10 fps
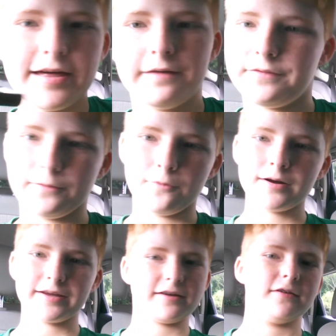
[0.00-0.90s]
If the
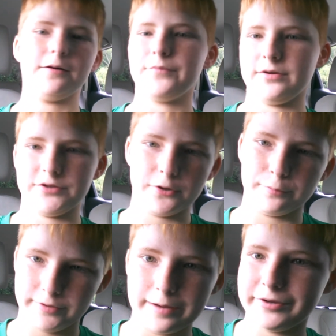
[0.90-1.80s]
one in Columbia is
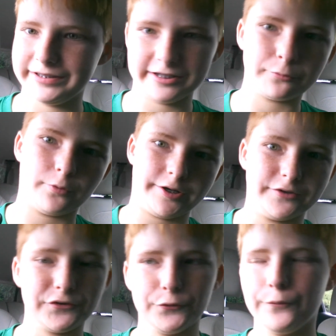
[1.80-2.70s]
open, that means this
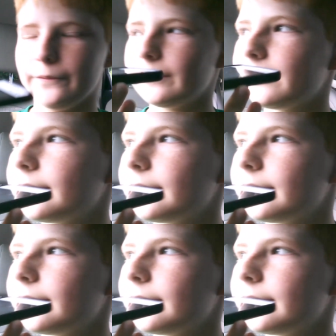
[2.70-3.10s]
one is too.